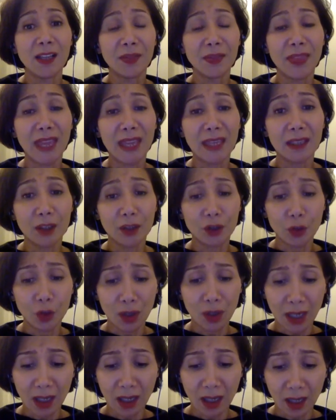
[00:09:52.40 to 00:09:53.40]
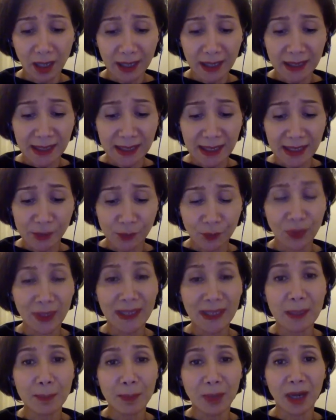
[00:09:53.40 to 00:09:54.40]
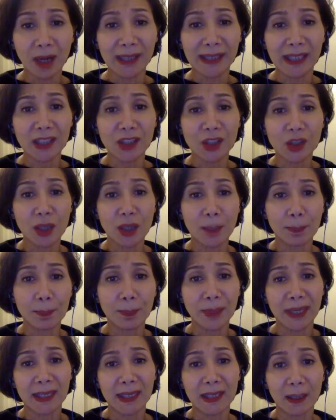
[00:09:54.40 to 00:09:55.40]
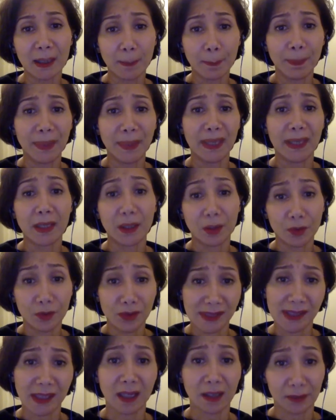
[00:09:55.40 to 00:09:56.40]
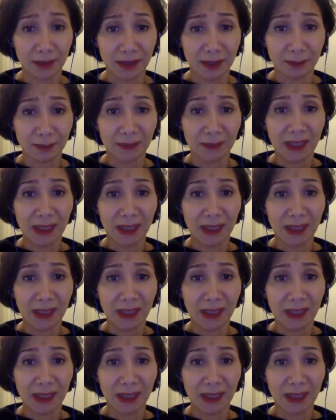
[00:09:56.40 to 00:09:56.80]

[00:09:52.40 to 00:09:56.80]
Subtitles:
then your client is really buying into the big result.